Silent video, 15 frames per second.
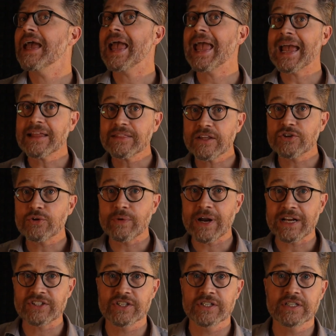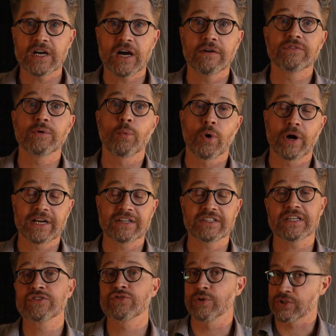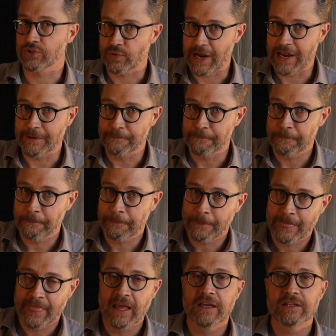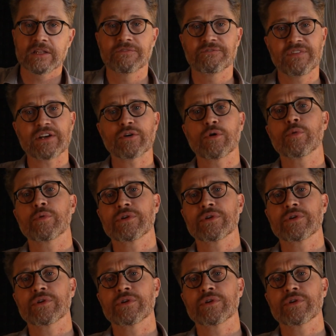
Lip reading: and the direction of the mortgage interest rate. The Federal